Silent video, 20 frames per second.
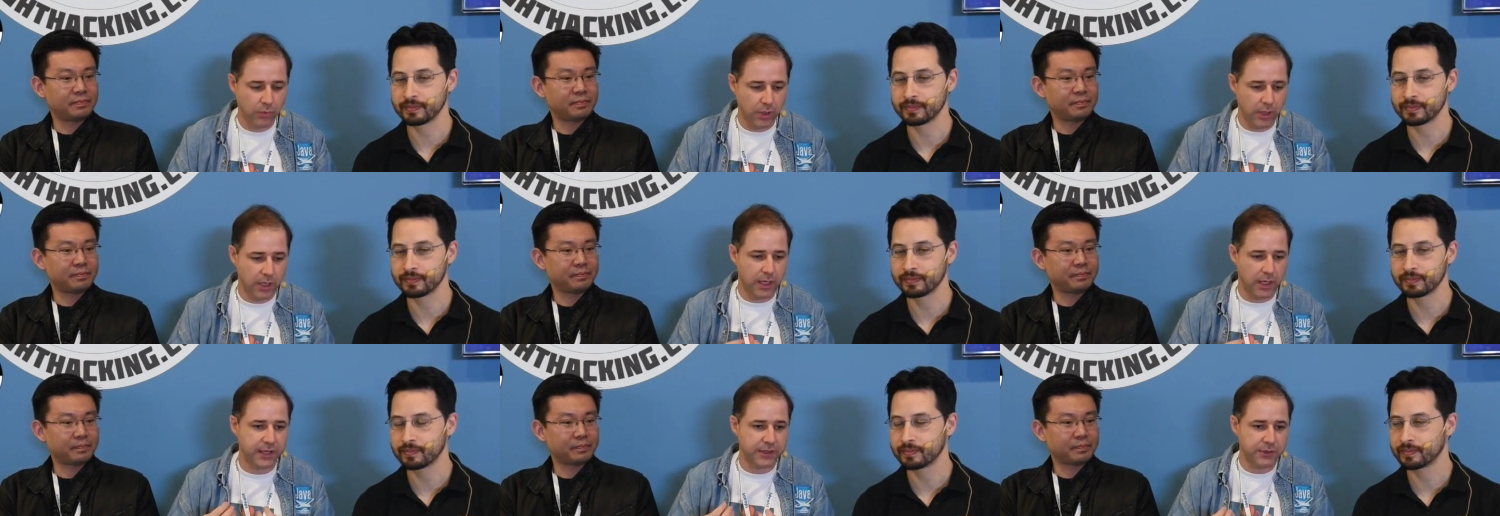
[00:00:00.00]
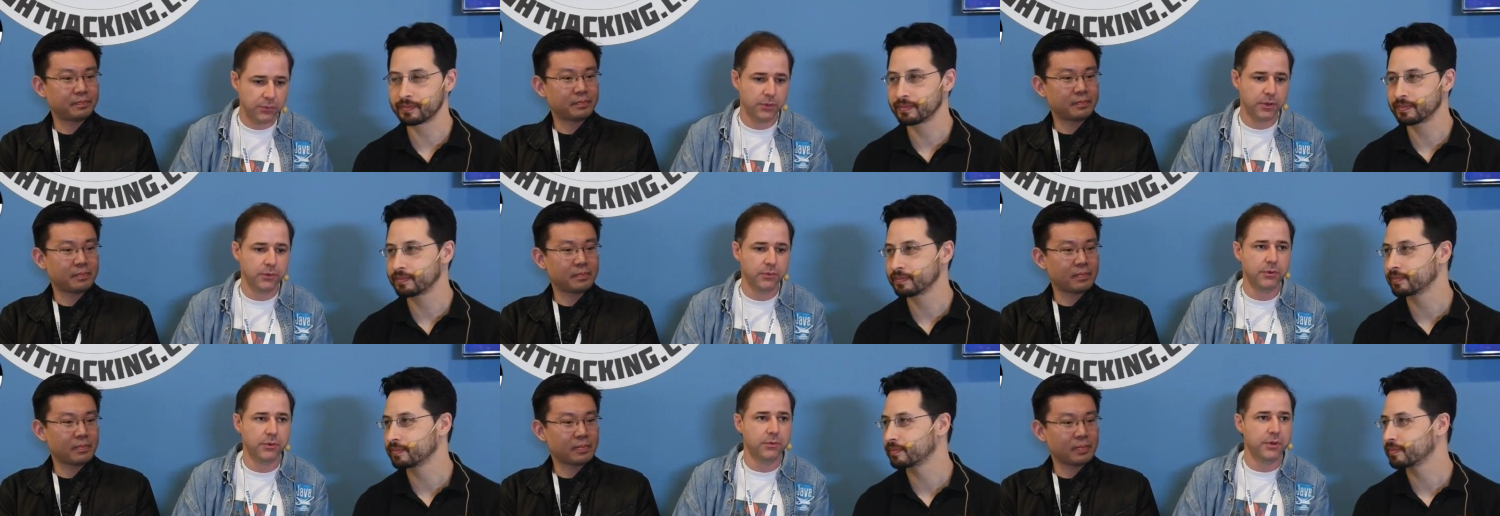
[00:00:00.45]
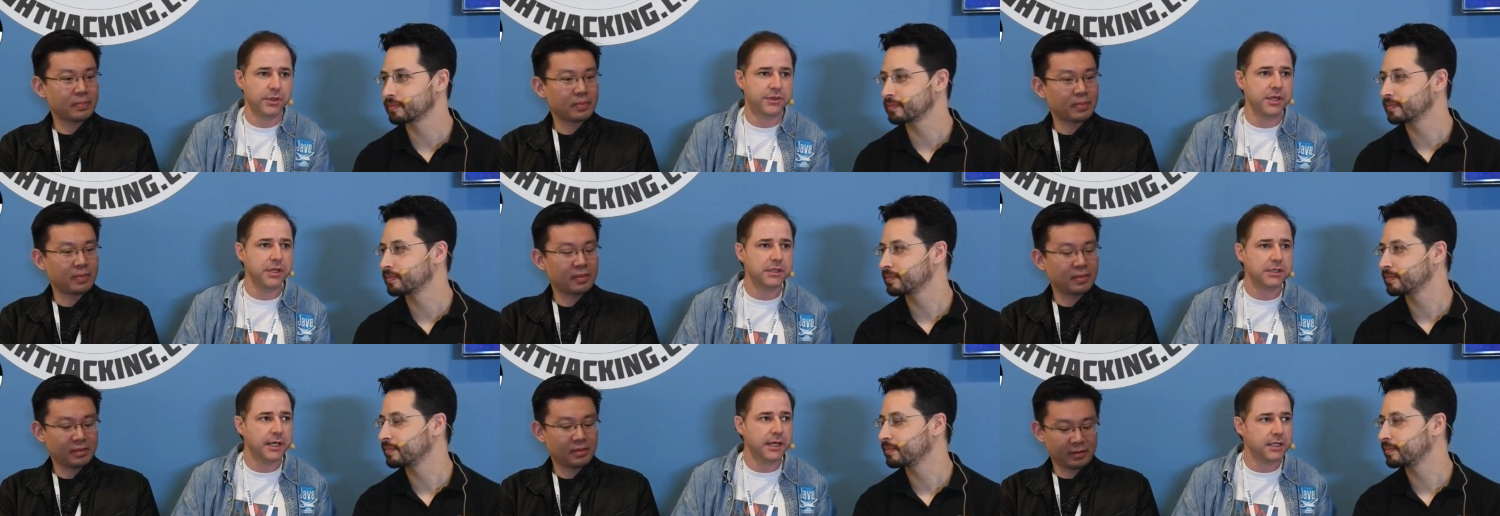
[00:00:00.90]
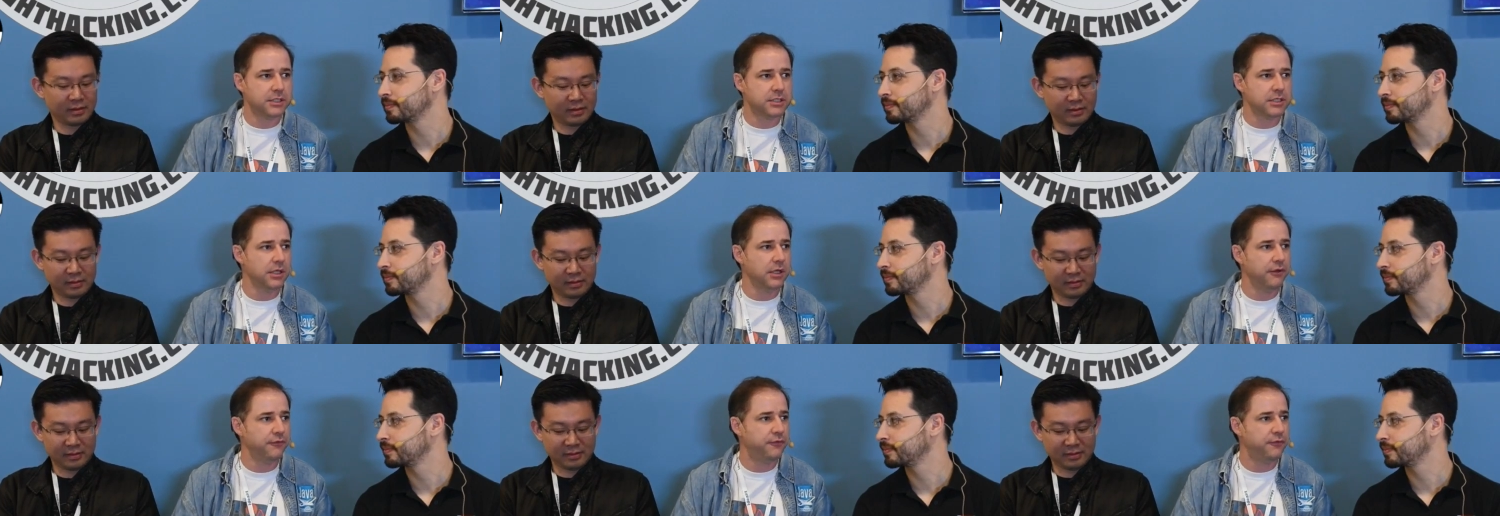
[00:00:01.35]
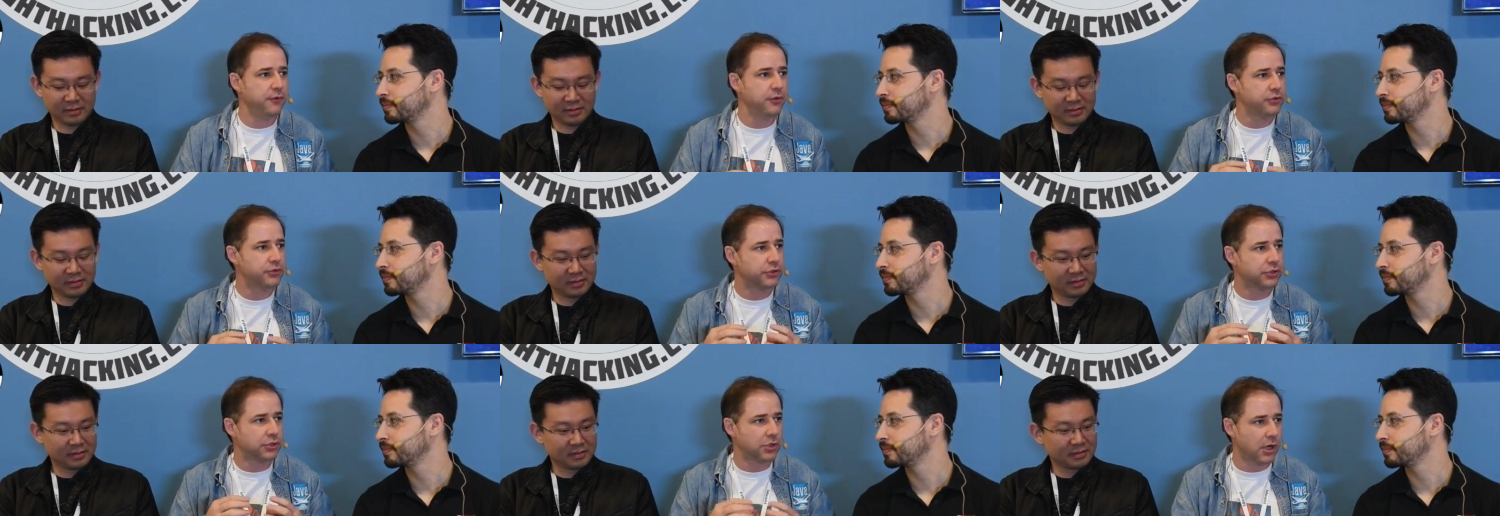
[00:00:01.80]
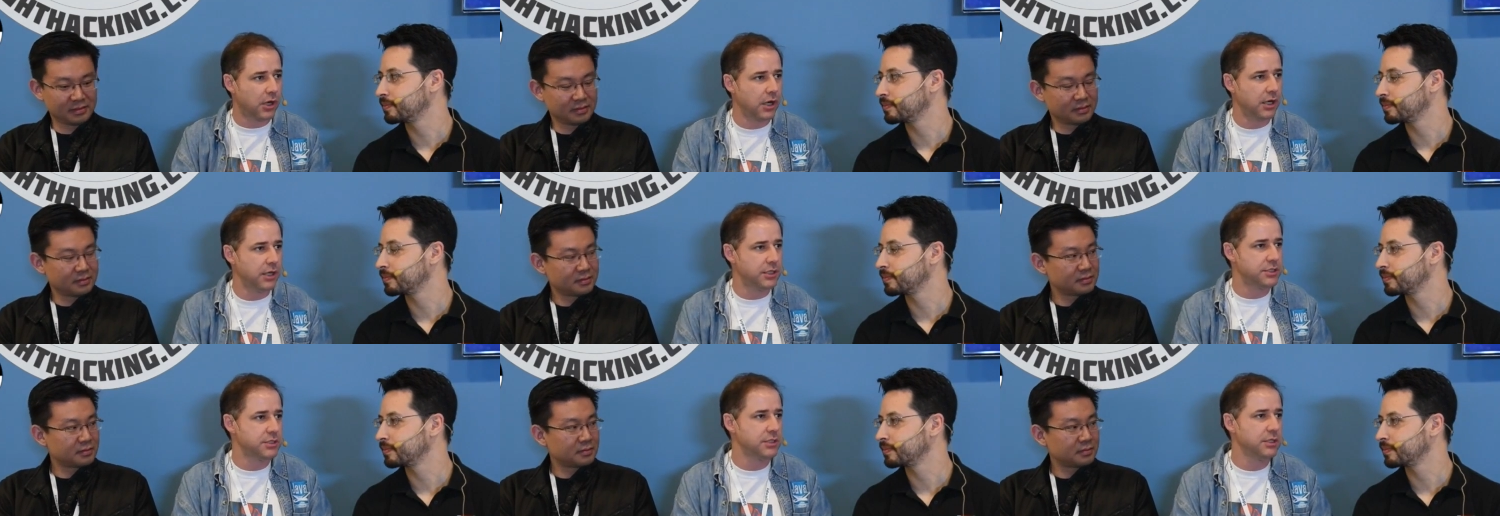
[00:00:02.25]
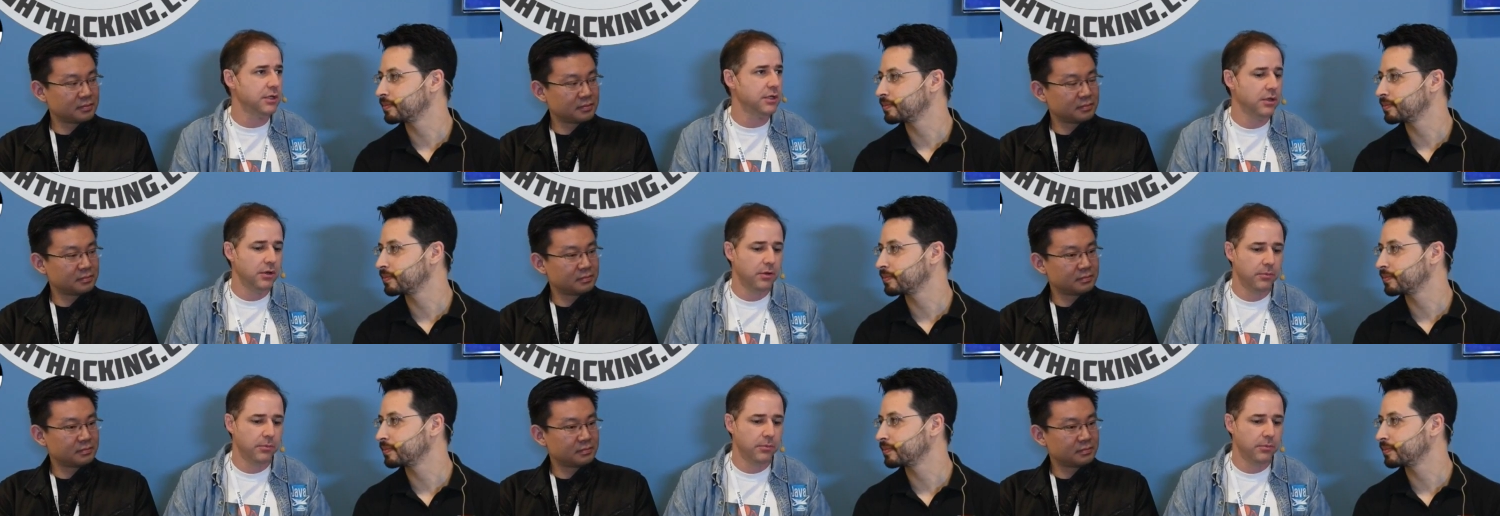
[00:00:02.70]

Speaker 1: uh, I, we think that if you start